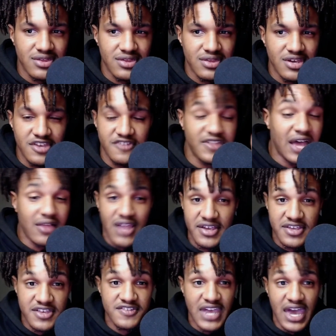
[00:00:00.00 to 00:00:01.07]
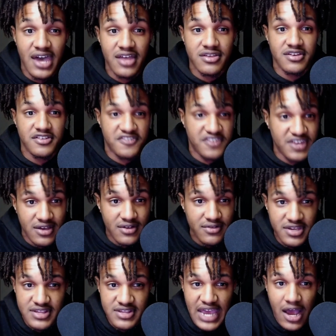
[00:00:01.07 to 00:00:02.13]
it's not like he's had an
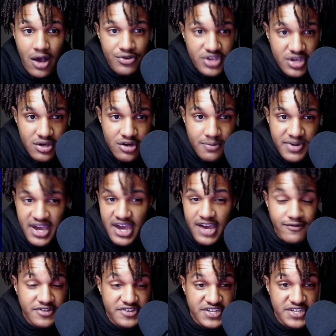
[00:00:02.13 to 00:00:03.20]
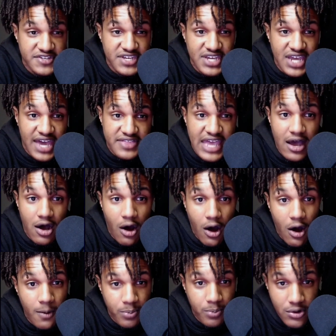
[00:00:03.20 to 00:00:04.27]
insanely down year, but ever since he had that
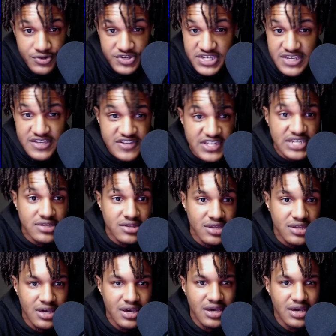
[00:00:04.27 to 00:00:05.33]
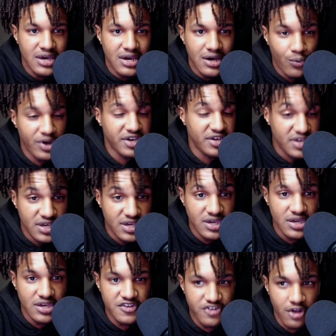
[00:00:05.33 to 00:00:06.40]
all-pro season, when
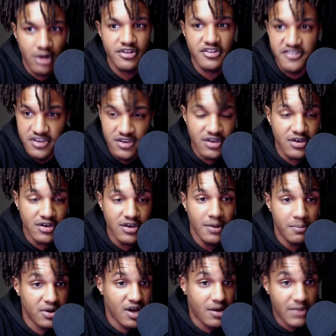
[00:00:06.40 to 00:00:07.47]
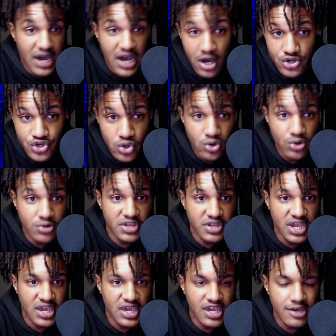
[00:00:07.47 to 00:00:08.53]
he started to become a household
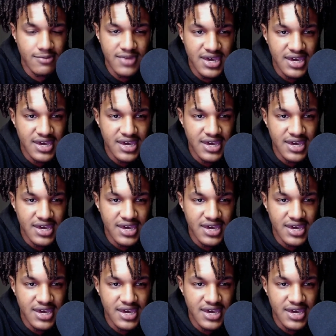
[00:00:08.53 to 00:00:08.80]
name,